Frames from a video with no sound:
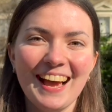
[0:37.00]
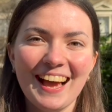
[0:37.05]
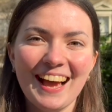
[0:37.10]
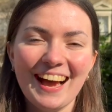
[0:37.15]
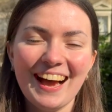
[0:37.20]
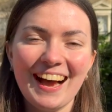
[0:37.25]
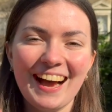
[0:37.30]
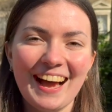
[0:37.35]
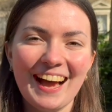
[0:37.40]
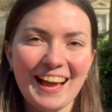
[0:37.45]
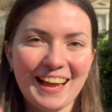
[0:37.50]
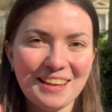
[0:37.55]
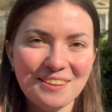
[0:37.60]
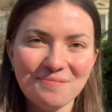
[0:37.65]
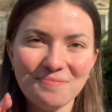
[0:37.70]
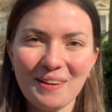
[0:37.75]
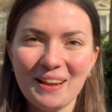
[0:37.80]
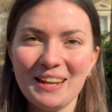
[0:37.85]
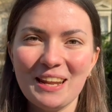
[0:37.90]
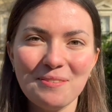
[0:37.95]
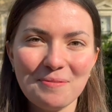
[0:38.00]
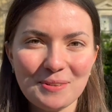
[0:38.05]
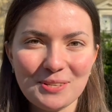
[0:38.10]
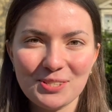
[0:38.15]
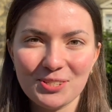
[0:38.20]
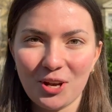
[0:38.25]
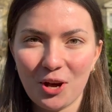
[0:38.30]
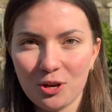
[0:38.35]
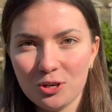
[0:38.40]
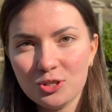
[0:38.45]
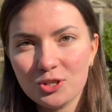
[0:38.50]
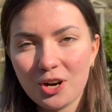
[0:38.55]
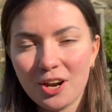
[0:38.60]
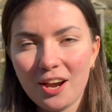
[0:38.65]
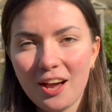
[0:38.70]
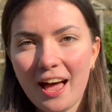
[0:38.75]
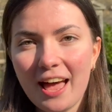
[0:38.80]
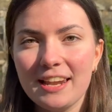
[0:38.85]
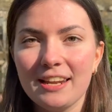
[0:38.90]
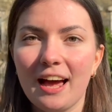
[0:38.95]
Hi, my name is
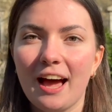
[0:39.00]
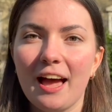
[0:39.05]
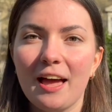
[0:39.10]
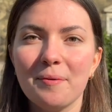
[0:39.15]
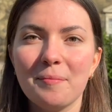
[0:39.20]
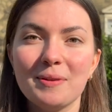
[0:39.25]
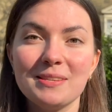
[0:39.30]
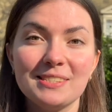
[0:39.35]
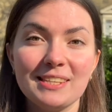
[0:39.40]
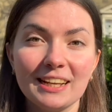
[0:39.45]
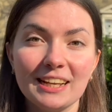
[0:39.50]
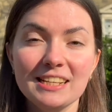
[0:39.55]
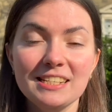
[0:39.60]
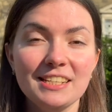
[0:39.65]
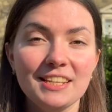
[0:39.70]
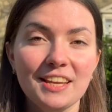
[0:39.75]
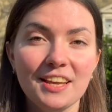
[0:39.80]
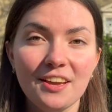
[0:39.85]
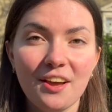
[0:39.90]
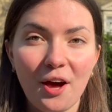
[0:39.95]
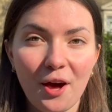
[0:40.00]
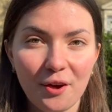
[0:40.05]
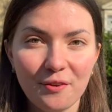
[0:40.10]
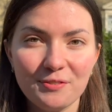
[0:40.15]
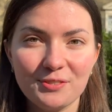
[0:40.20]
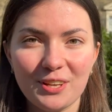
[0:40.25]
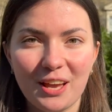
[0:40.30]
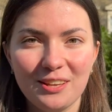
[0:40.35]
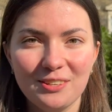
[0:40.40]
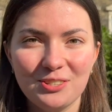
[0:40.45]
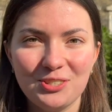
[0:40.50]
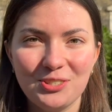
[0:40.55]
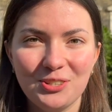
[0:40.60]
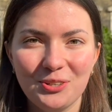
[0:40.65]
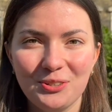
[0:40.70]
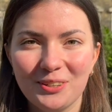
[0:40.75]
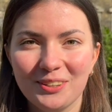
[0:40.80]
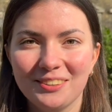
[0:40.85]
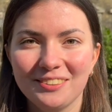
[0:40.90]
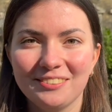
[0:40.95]
Sandra and I'm a second year Earth Science
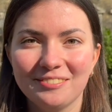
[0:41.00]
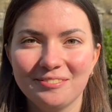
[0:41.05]
student.